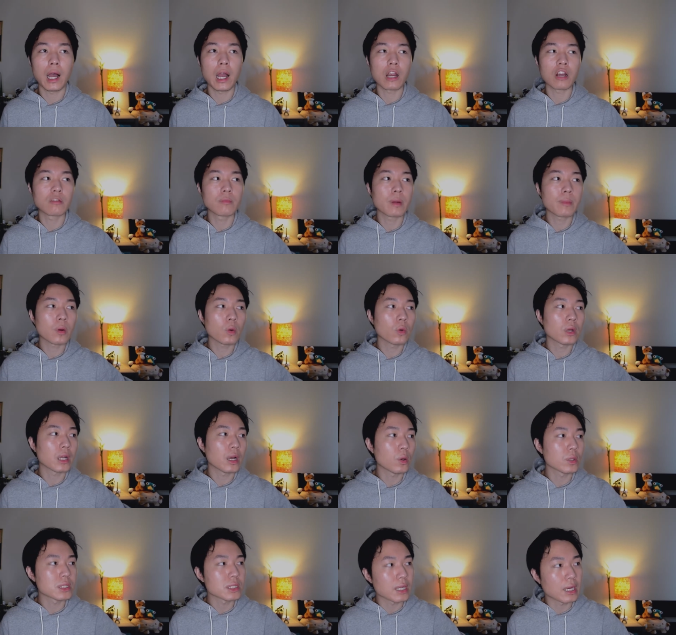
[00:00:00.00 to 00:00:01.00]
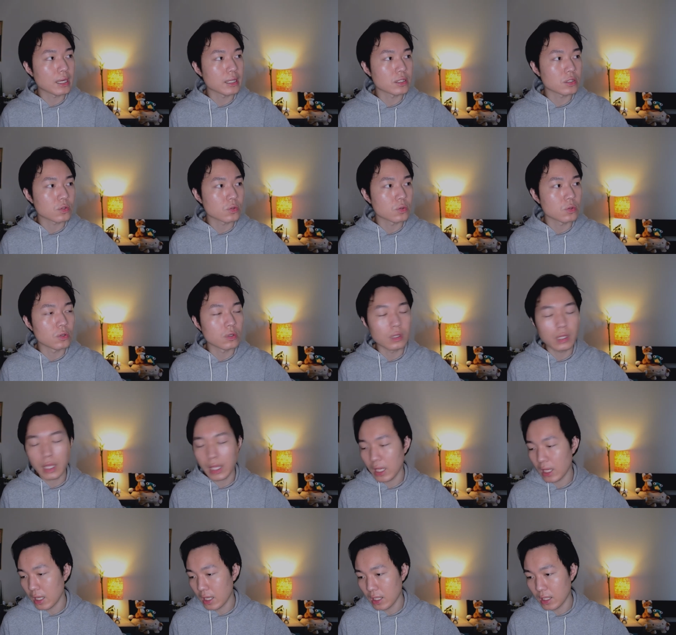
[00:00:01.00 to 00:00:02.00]
I remember when I was in high school
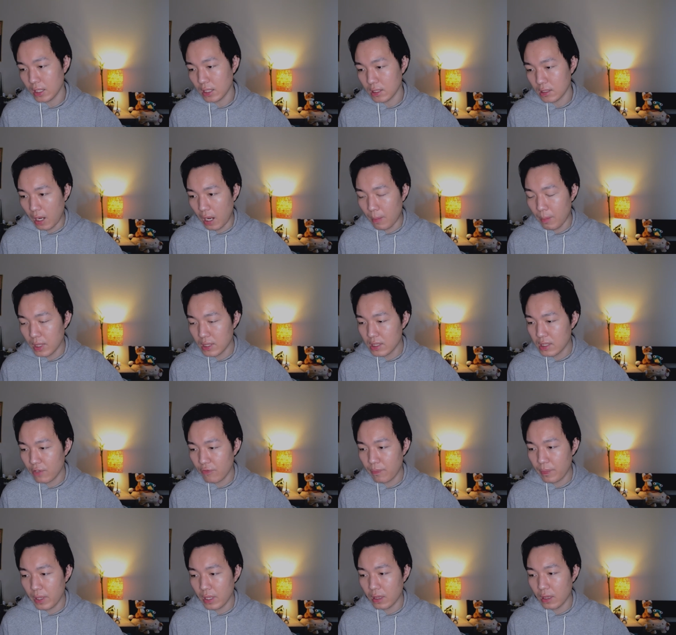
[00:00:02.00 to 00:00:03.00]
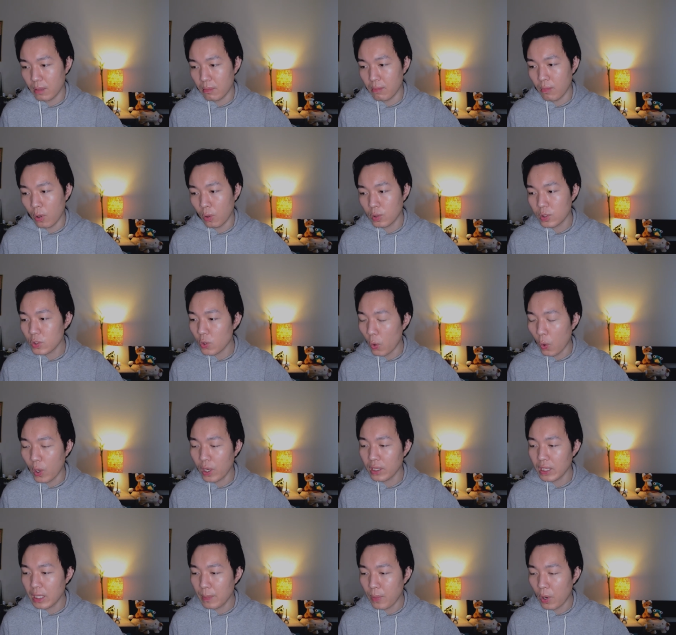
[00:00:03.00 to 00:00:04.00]
and I must have been the most
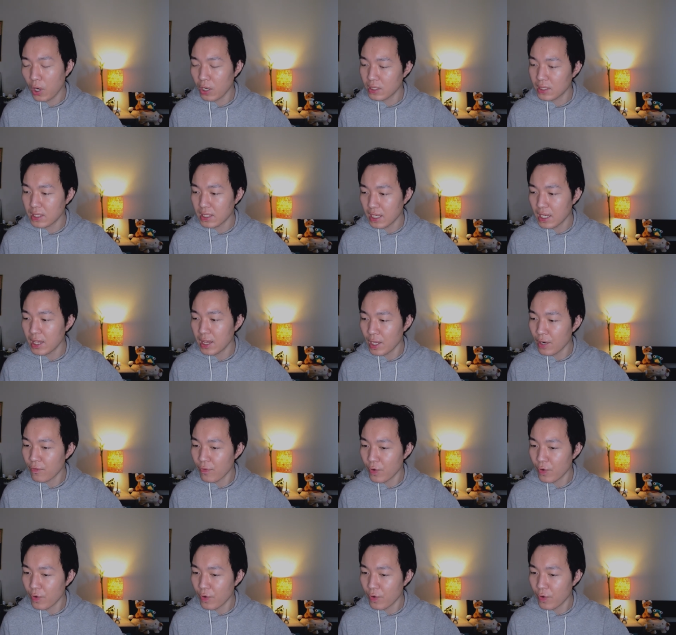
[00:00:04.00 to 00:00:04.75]
oily person in the